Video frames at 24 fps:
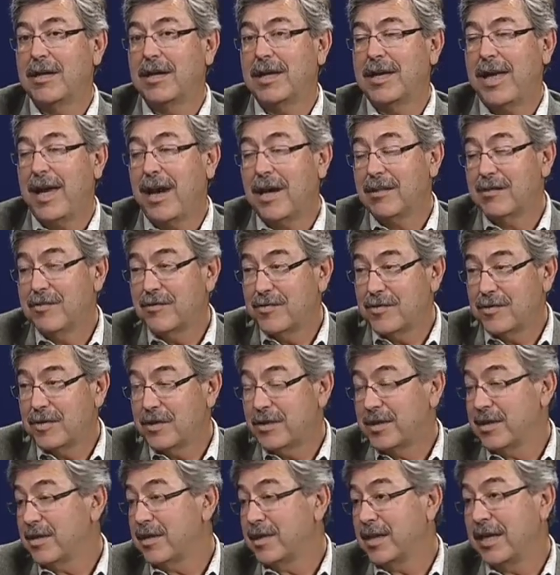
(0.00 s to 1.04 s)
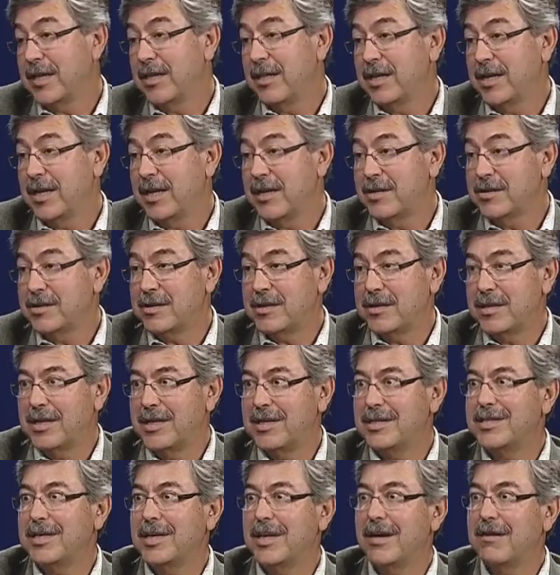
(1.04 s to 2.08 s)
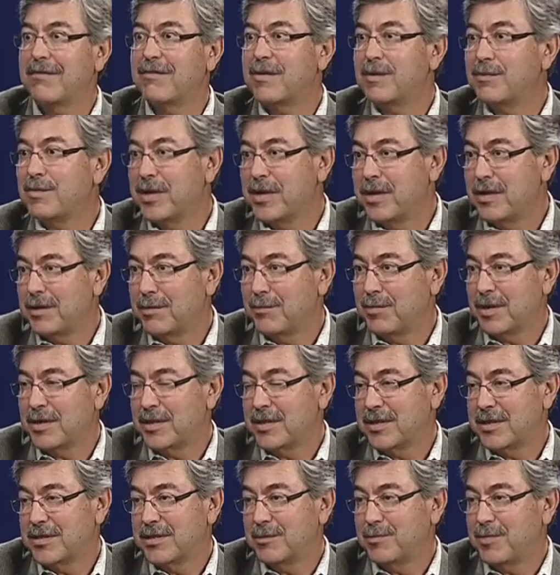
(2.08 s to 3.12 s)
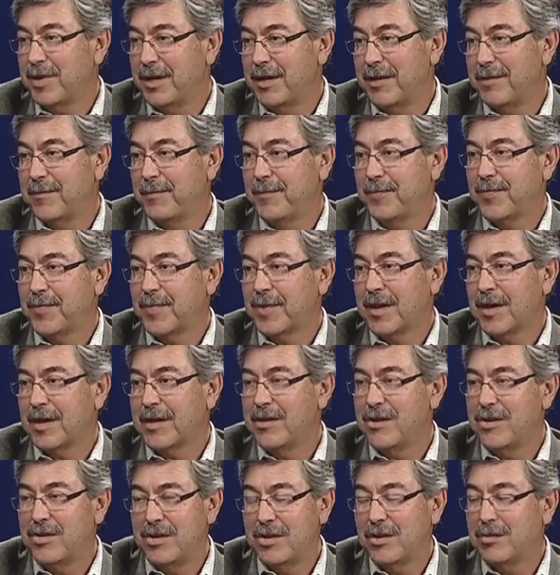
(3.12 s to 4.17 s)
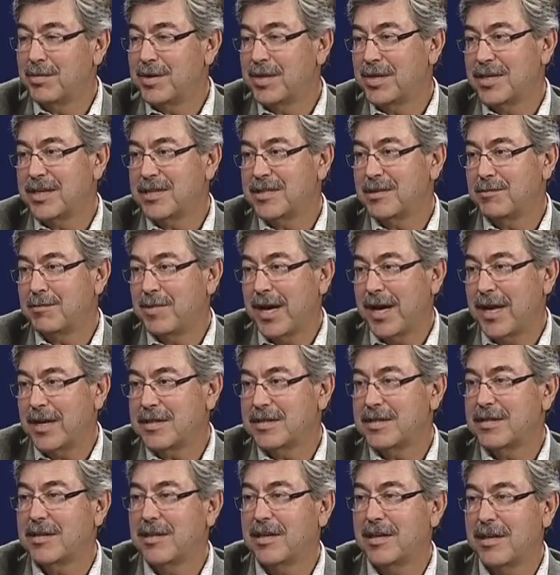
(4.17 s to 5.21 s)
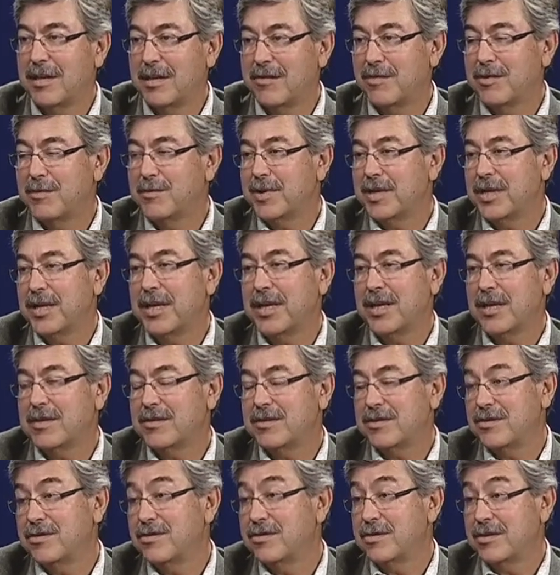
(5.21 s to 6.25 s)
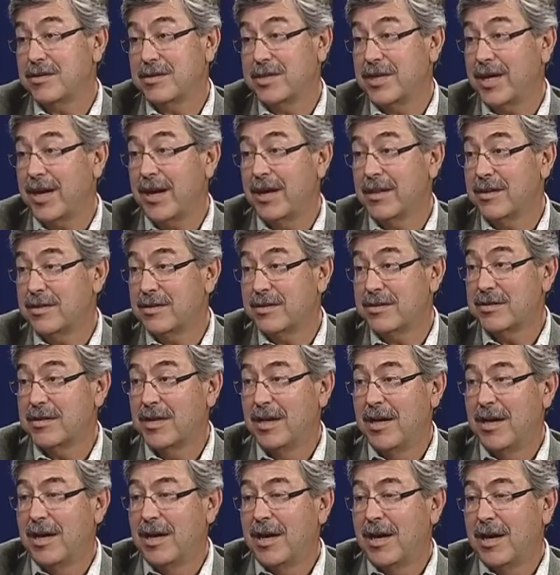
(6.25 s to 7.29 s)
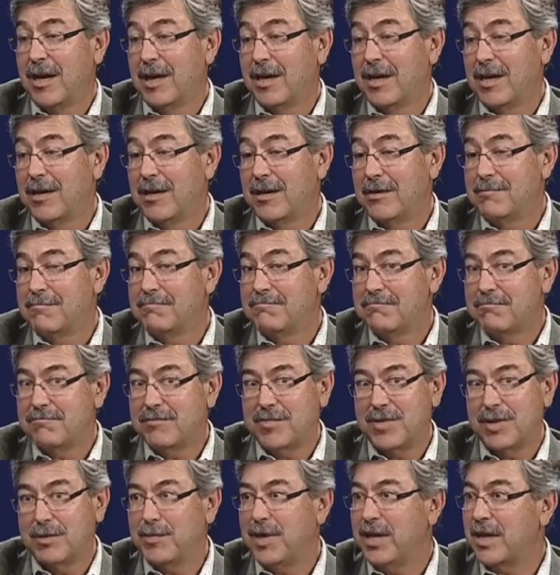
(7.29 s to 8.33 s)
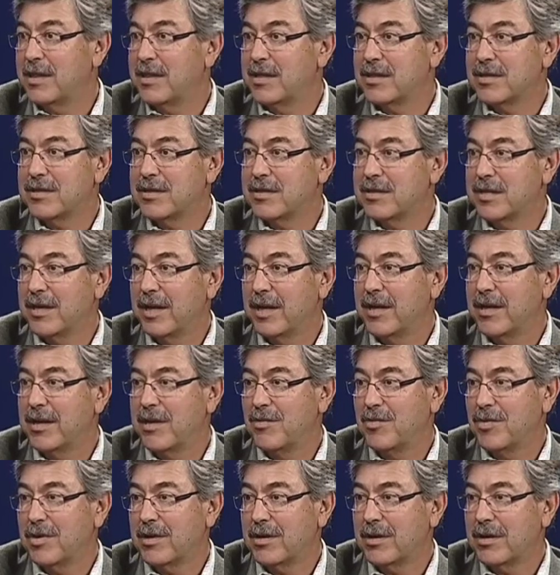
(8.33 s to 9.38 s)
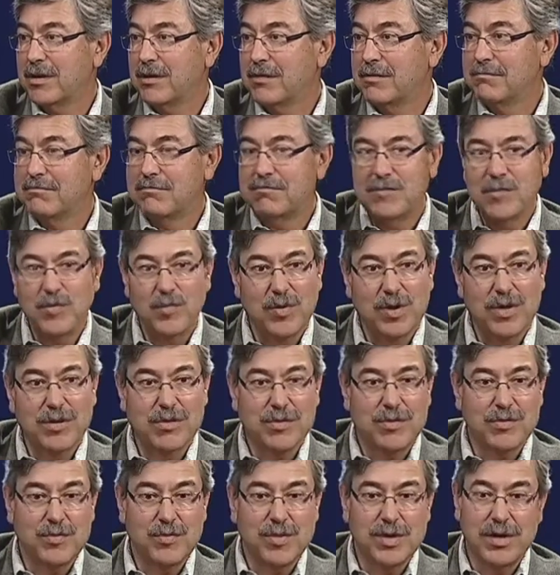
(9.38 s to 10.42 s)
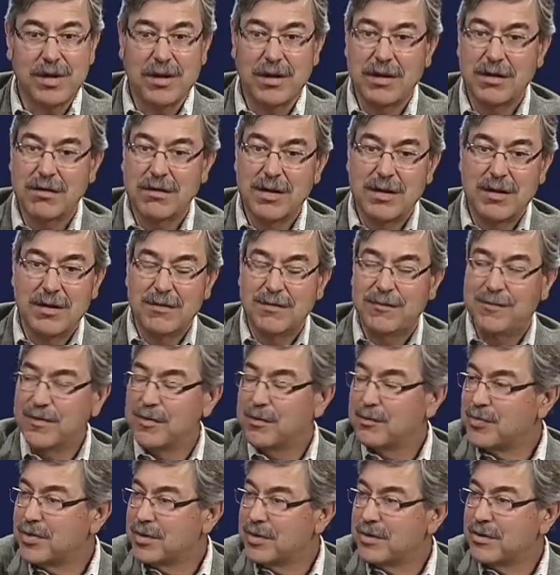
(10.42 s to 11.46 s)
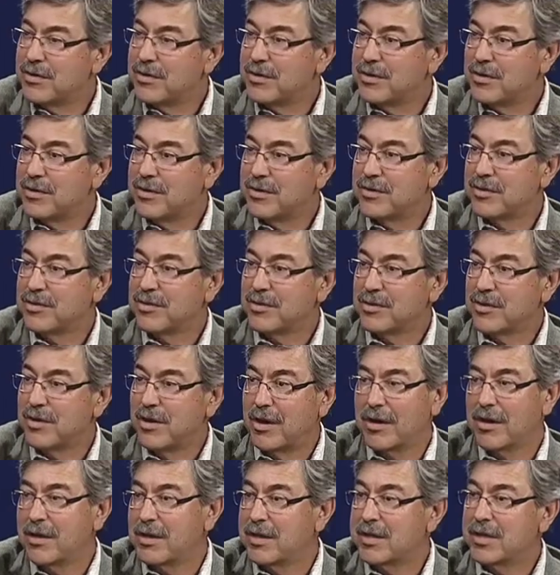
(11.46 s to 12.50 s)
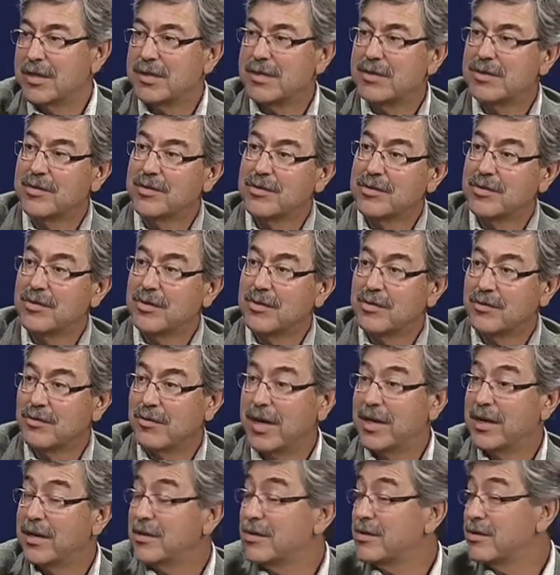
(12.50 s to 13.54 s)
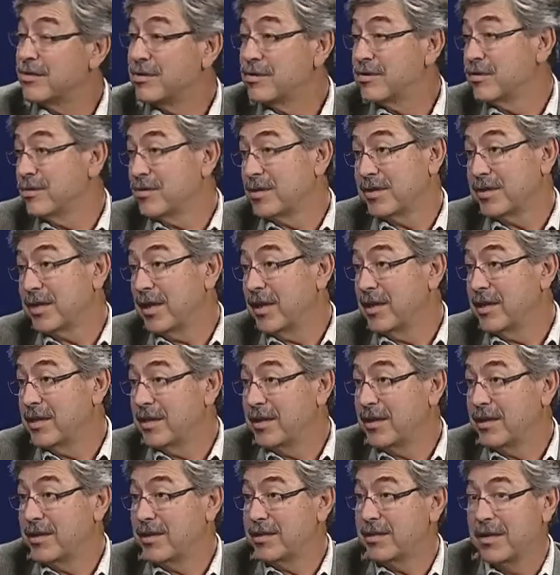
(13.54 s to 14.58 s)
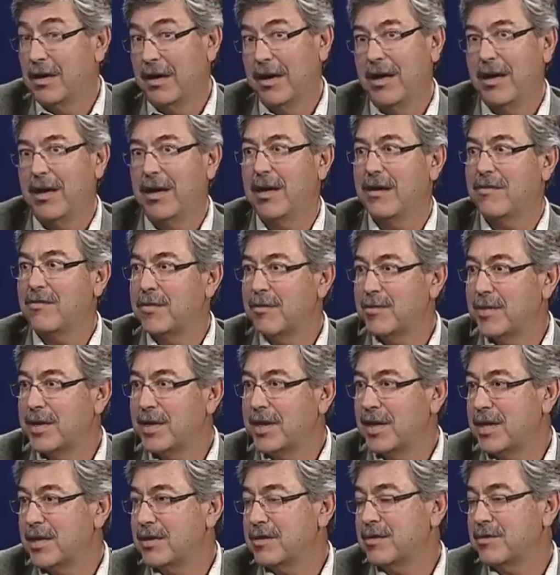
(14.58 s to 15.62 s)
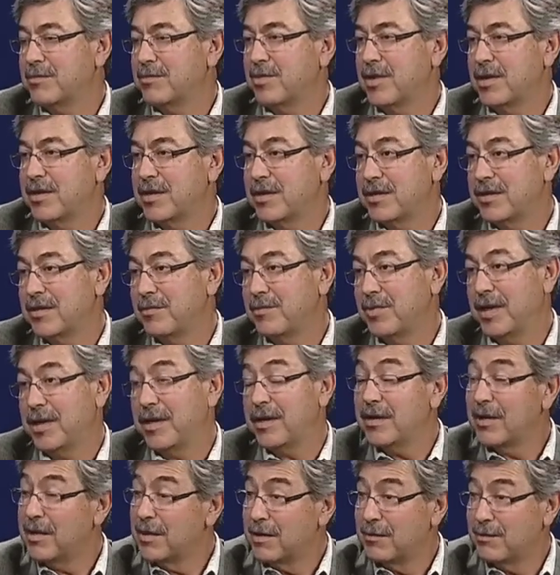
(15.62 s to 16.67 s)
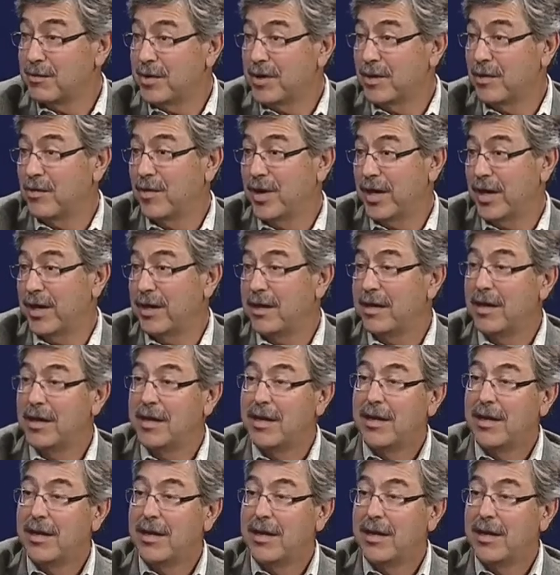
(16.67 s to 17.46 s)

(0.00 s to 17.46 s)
California and the nation needs everybody to participate. Nobody gets a pass. Everybody has to use their talents to make this society work. Whether we are film producers or artists or writers or scientists, everybody has to participate in a big way.